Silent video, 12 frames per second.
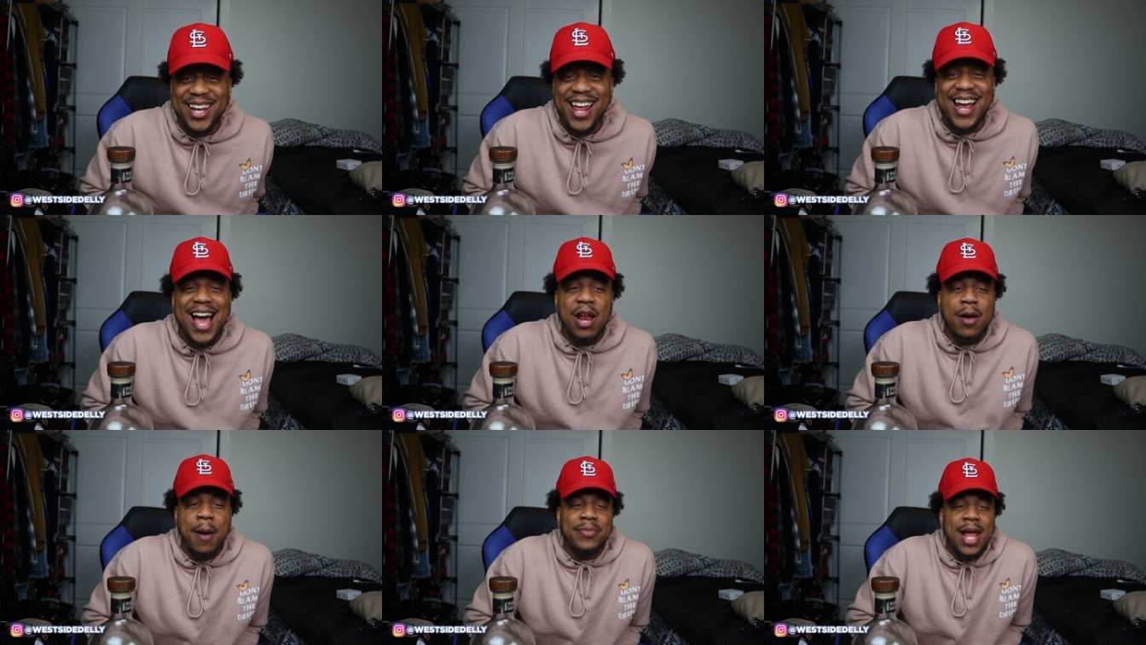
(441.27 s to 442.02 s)
Like,
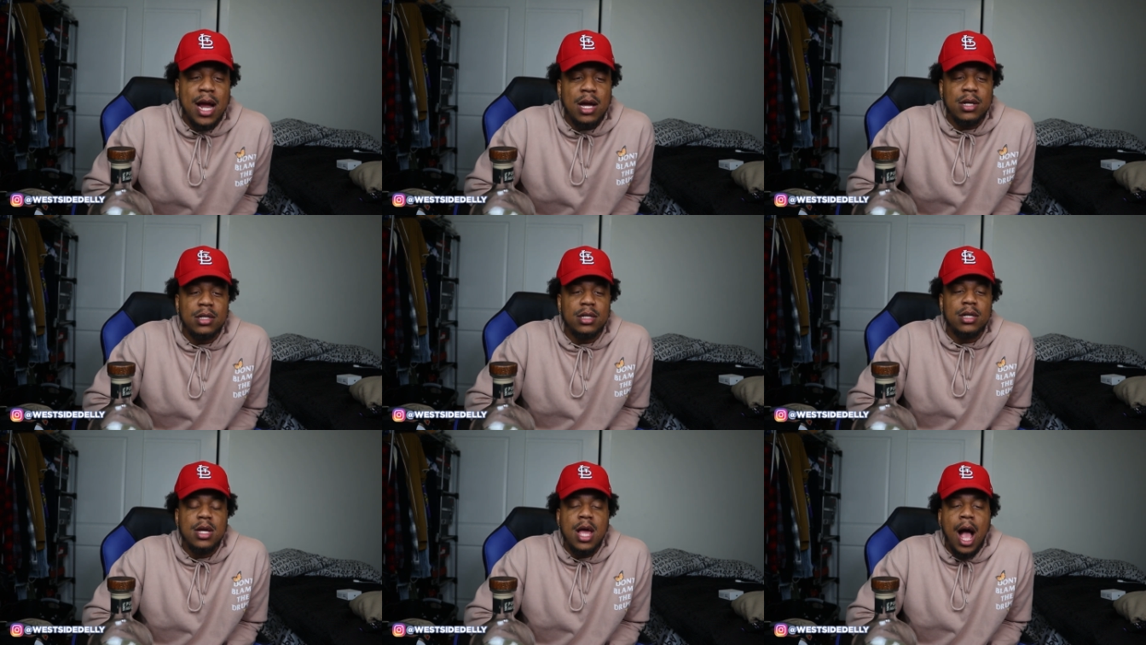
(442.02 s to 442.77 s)
I'm not
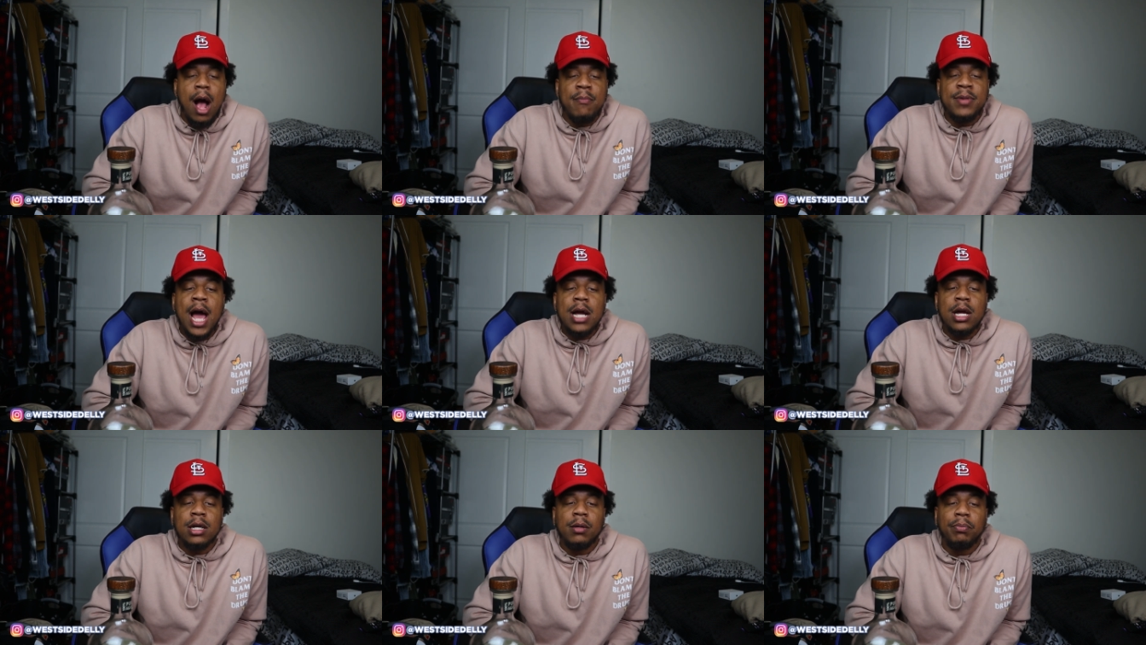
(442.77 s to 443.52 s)

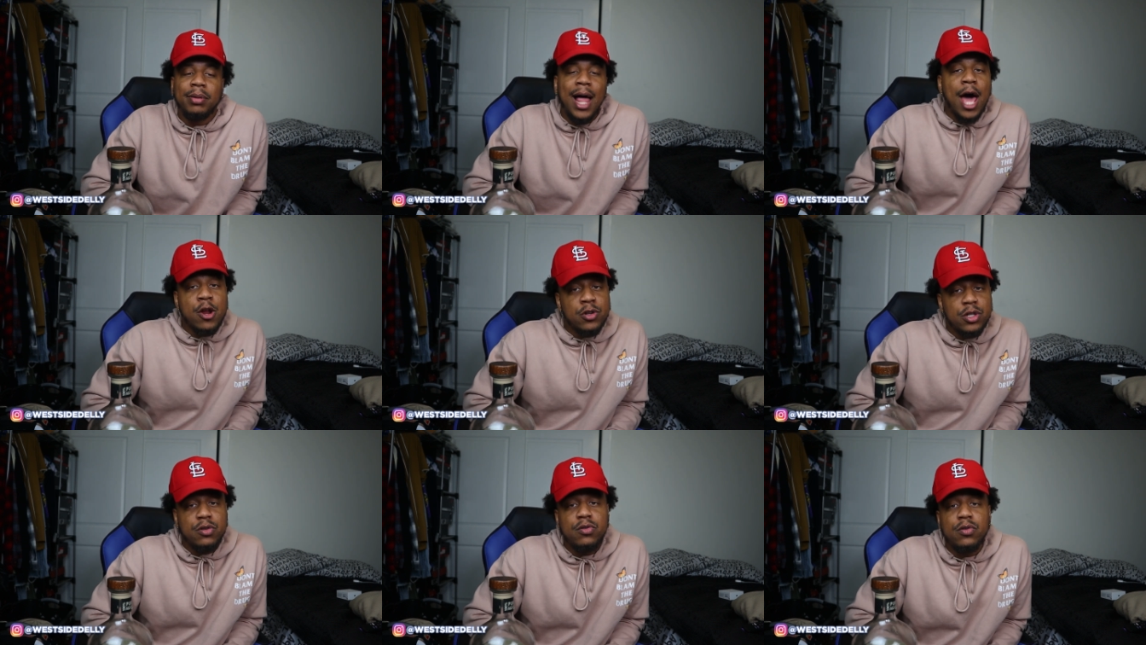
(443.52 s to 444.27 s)
gonna plot
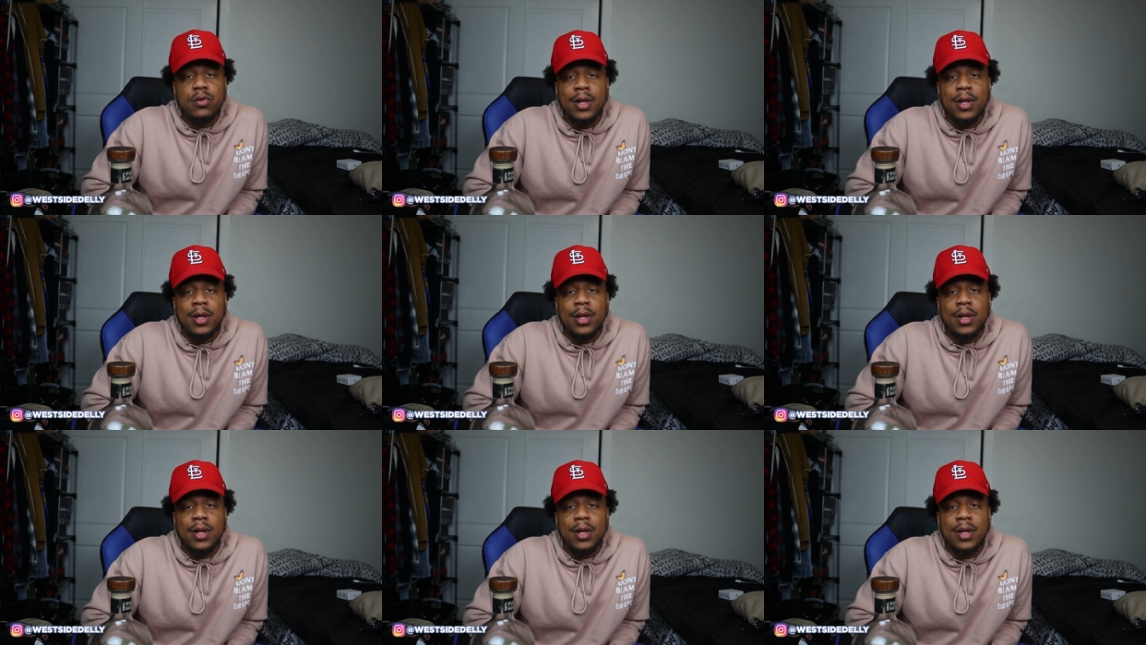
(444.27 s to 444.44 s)
on you.